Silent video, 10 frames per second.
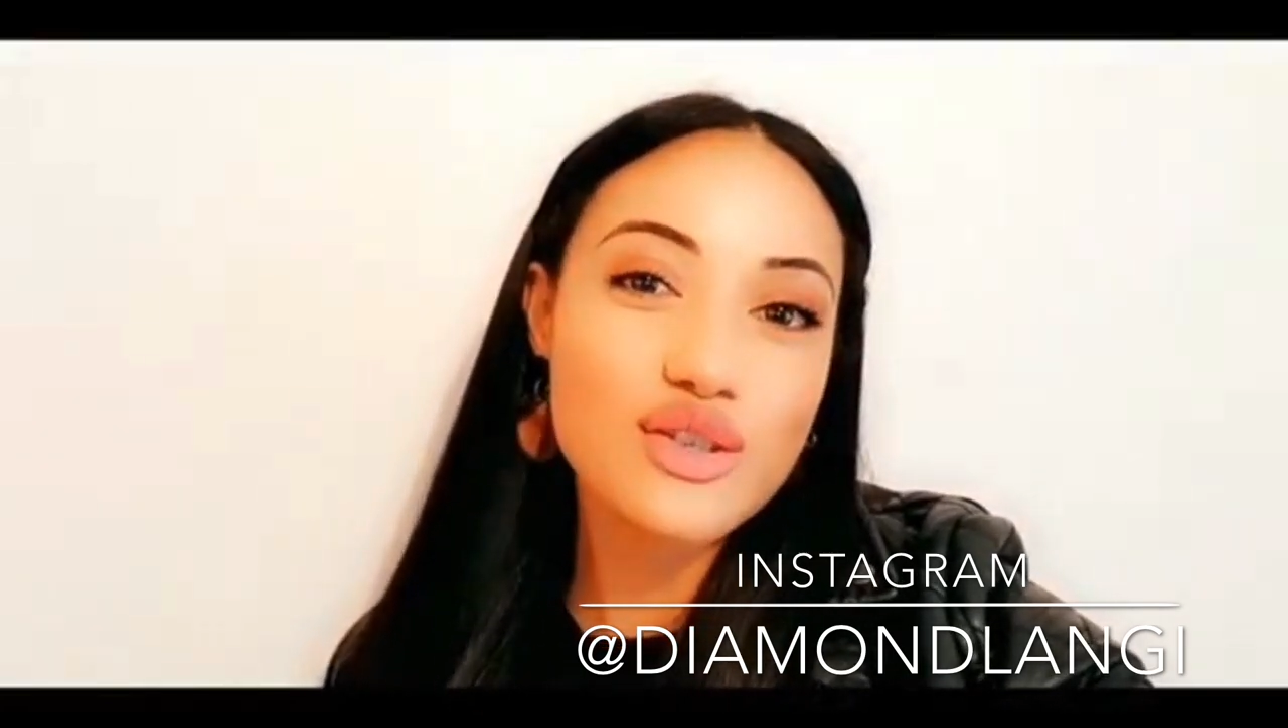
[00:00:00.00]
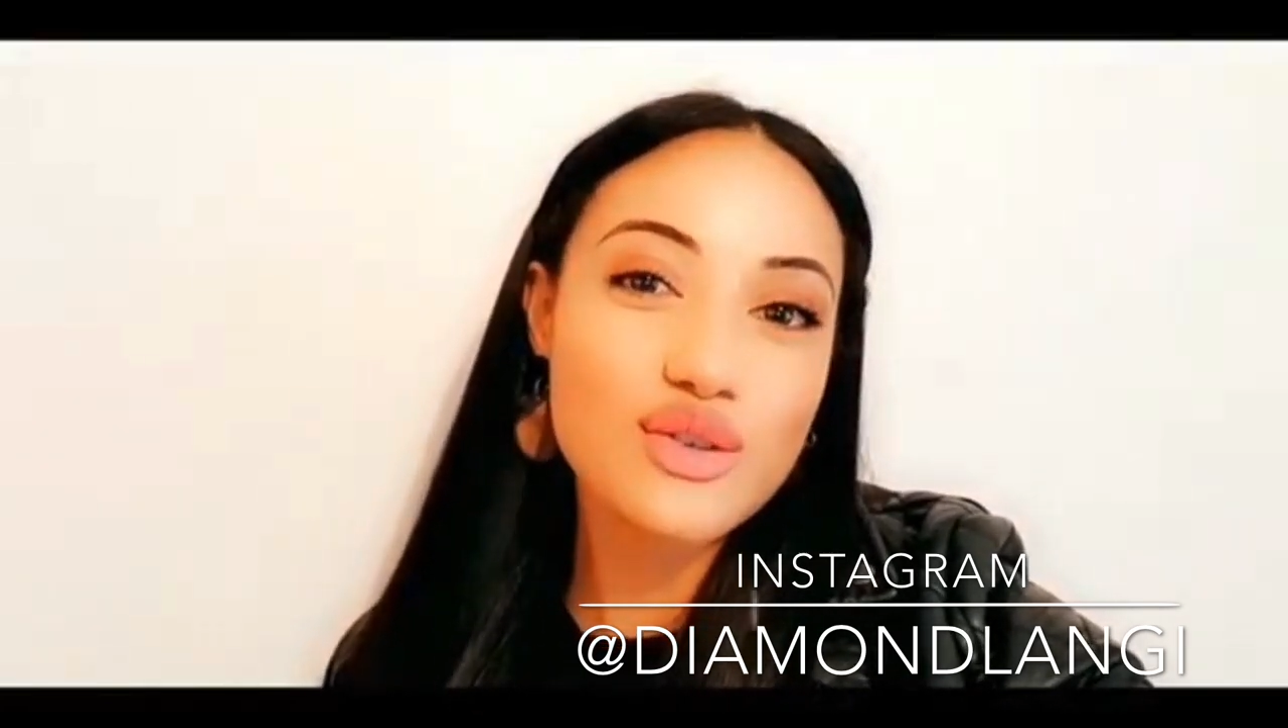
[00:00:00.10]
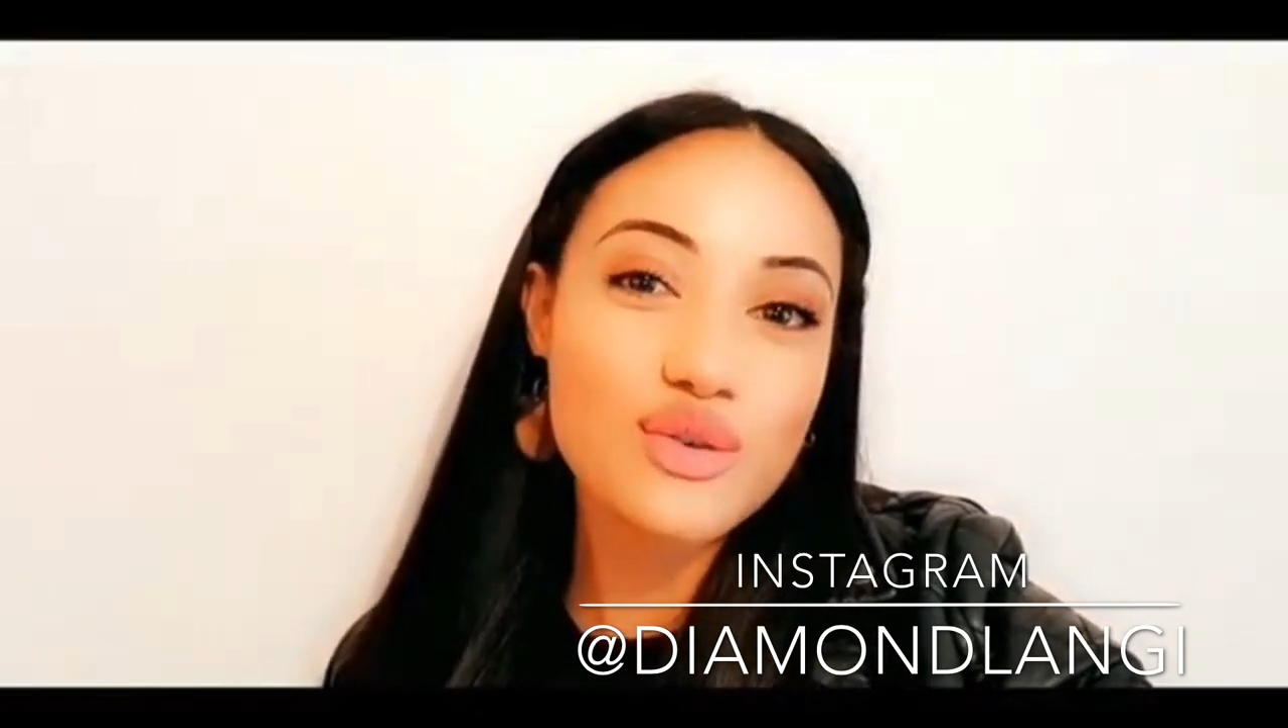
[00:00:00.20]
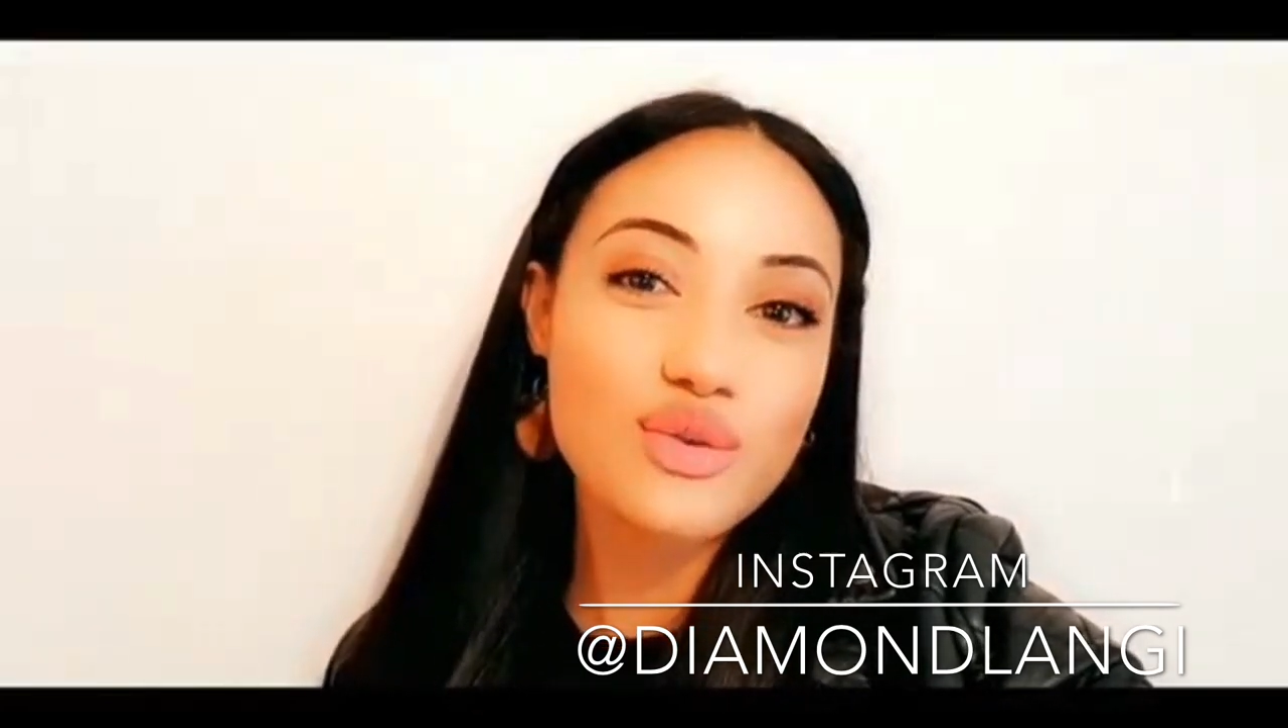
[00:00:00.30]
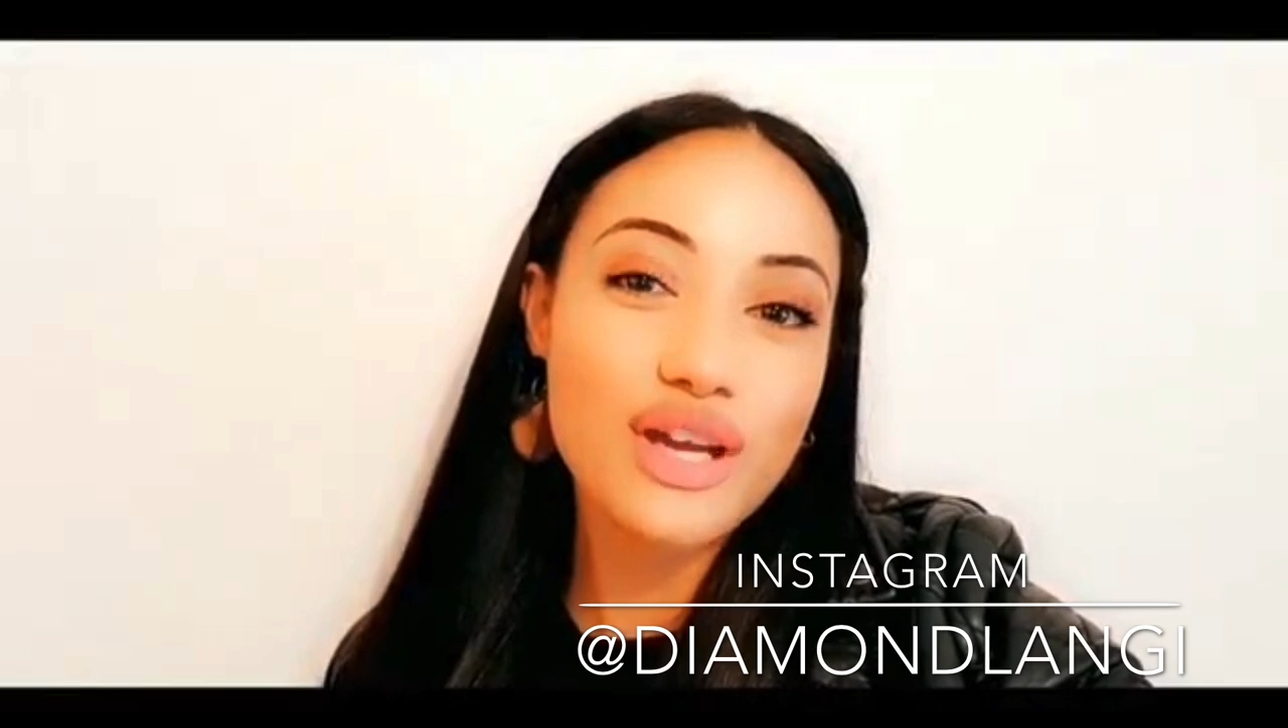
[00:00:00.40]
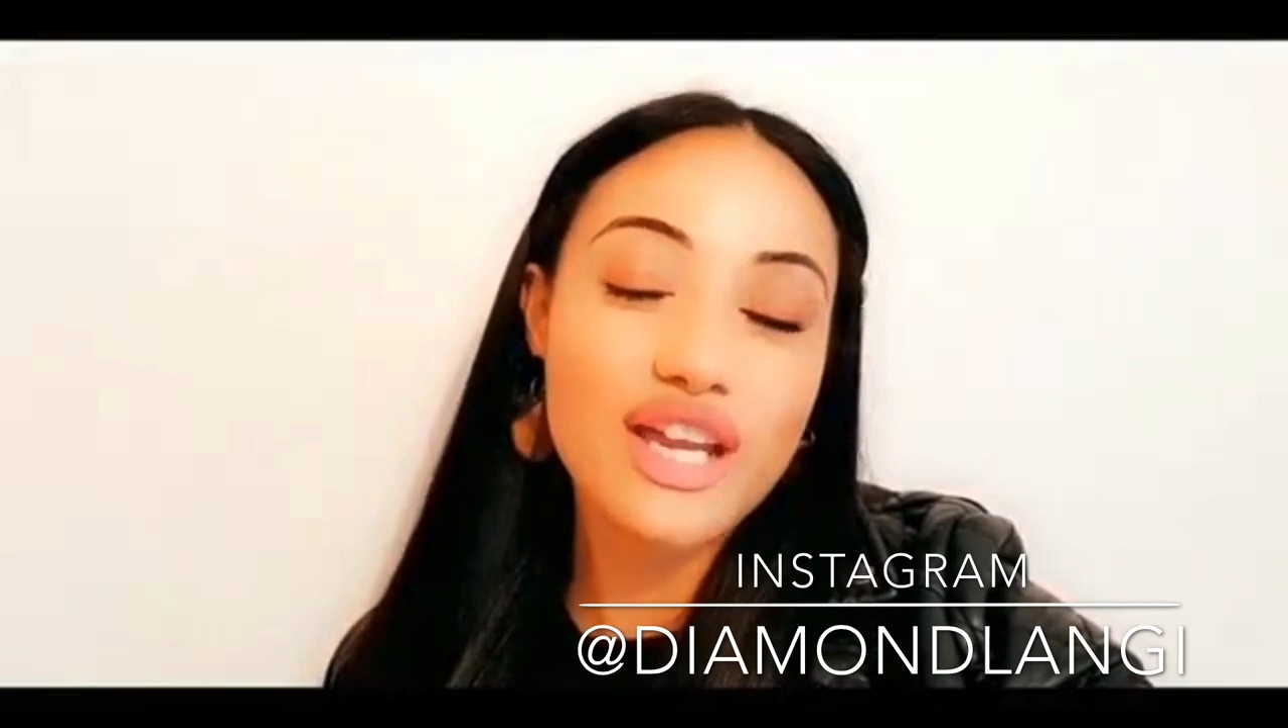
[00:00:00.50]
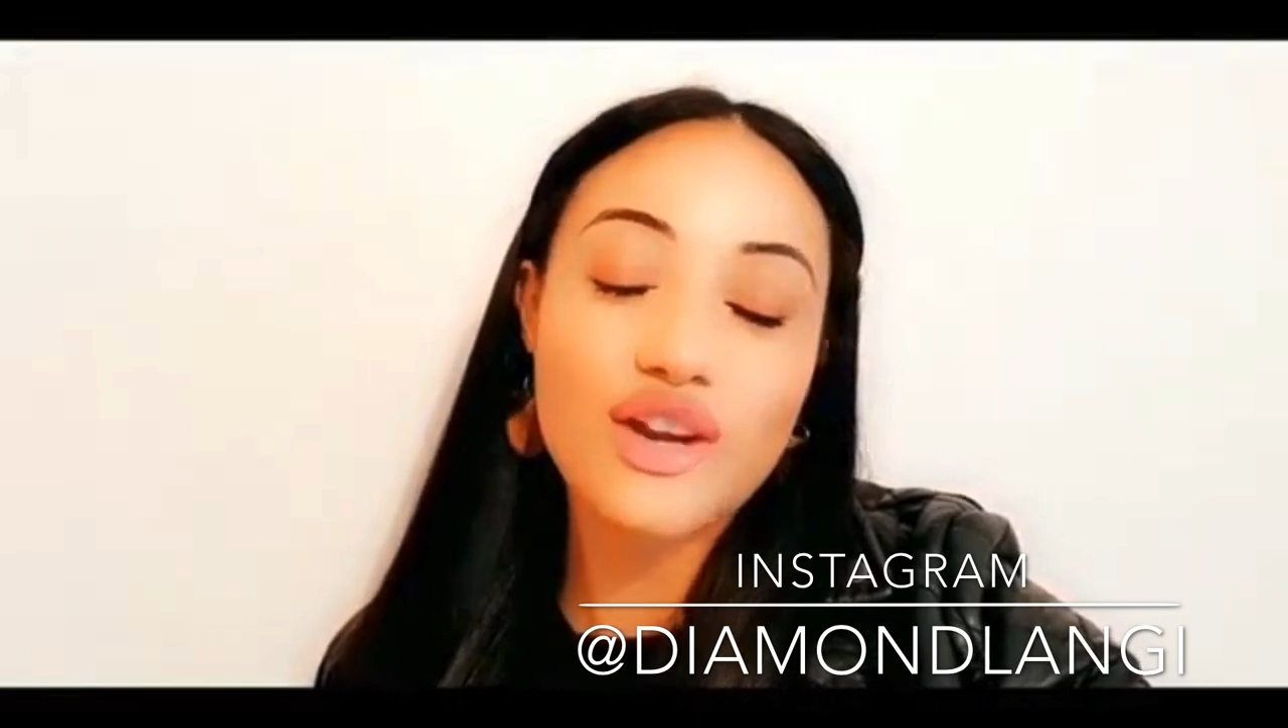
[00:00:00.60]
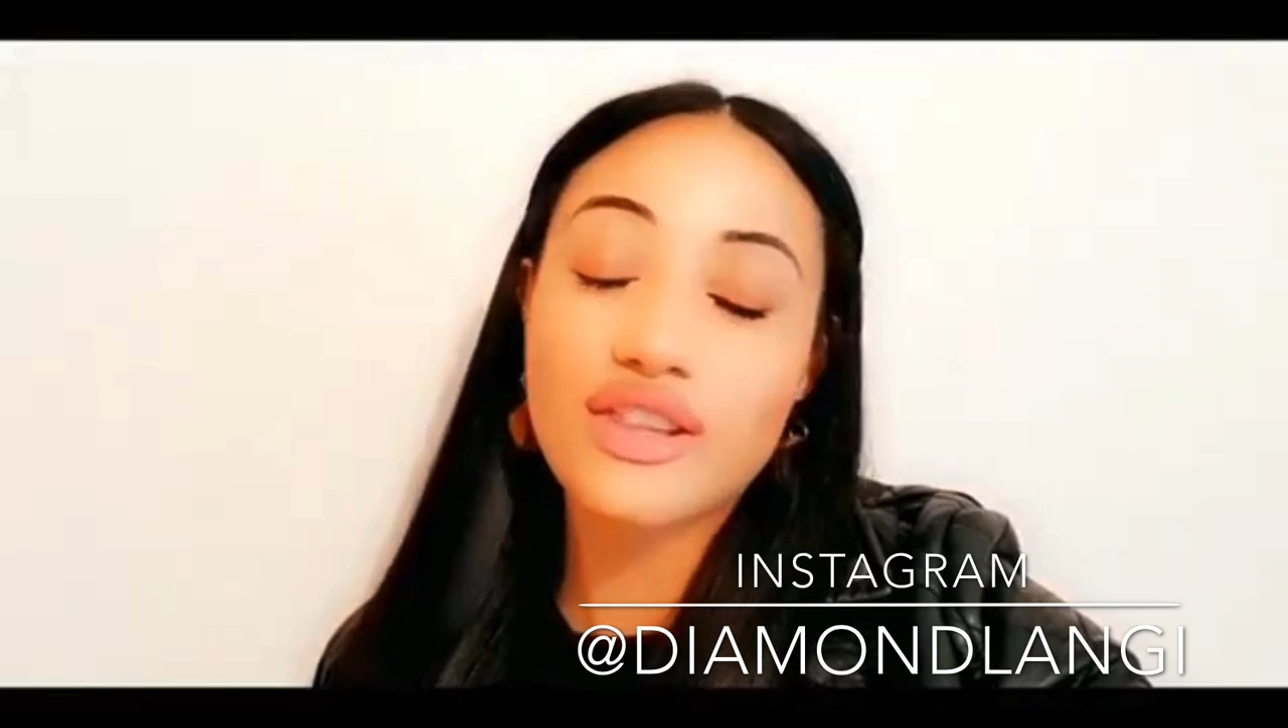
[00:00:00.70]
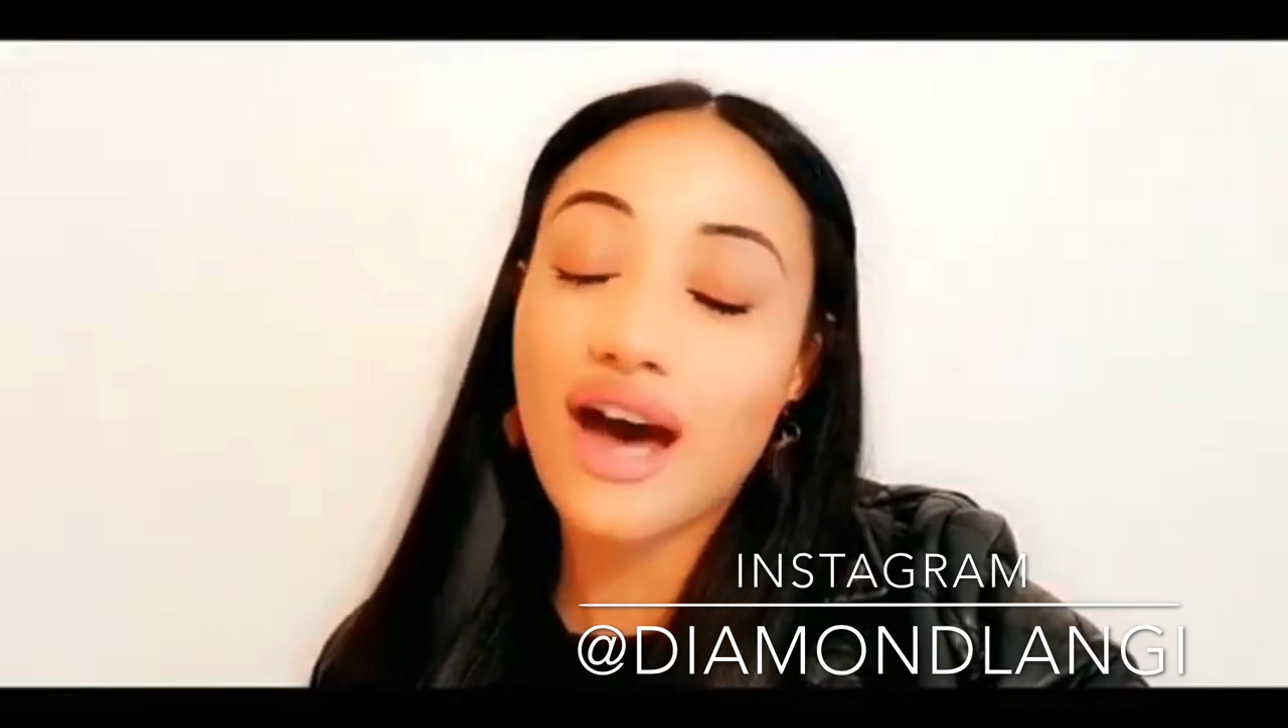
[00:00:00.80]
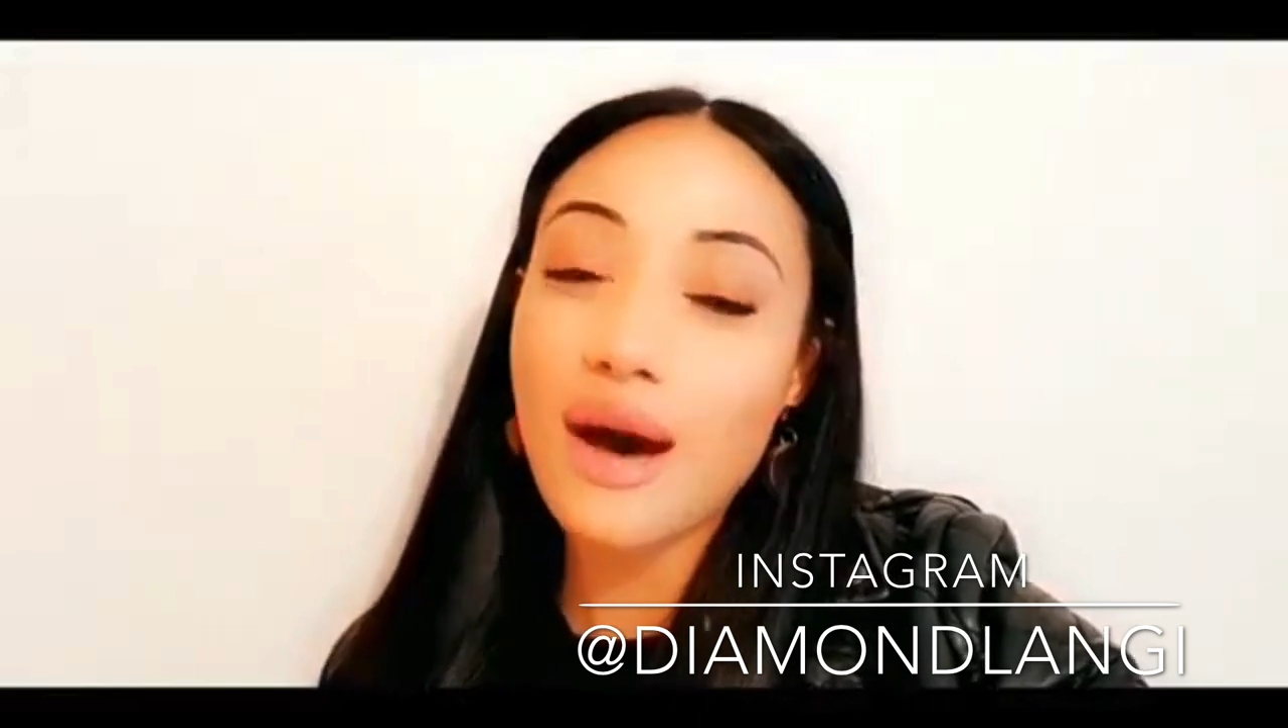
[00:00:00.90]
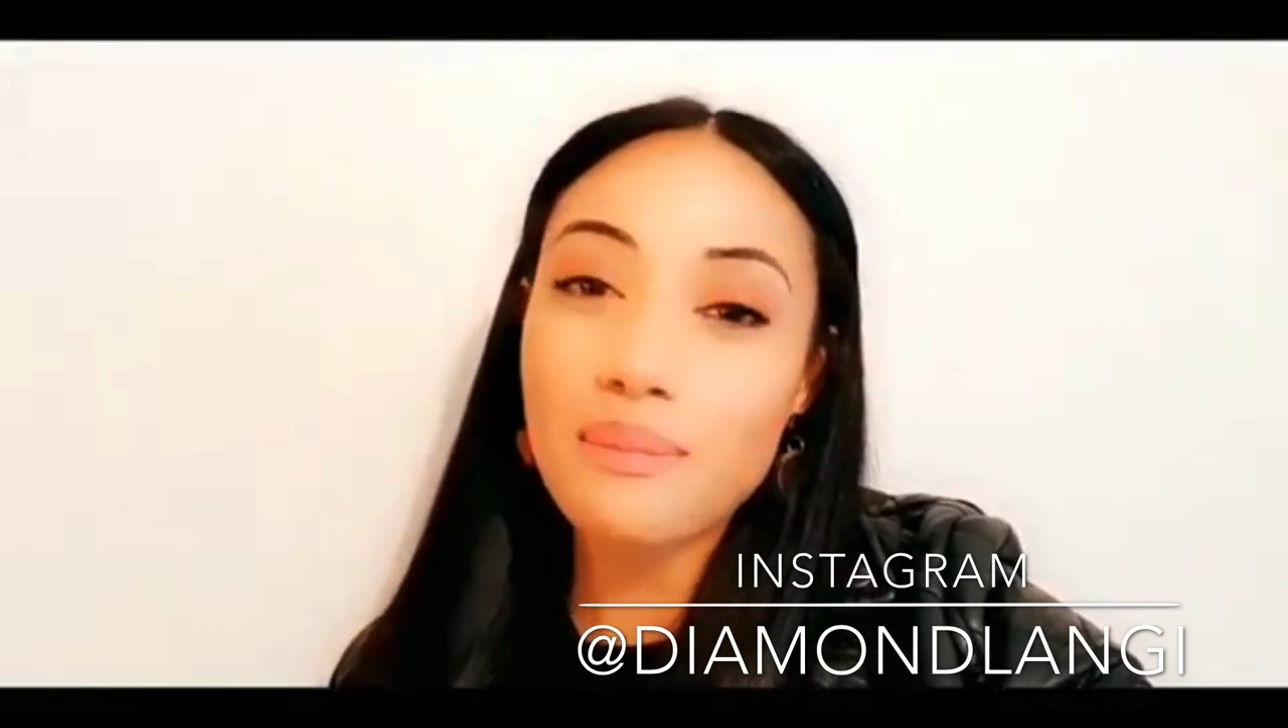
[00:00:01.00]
to hear the